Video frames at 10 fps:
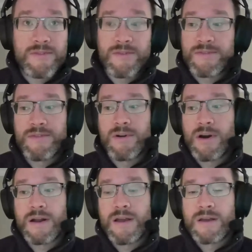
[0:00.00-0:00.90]
So
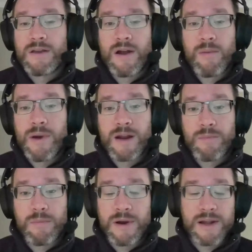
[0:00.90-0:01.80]
you're not buying
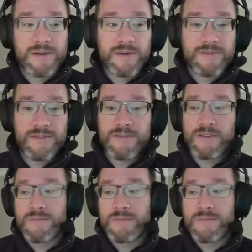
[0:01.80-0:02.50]
a proprietary system.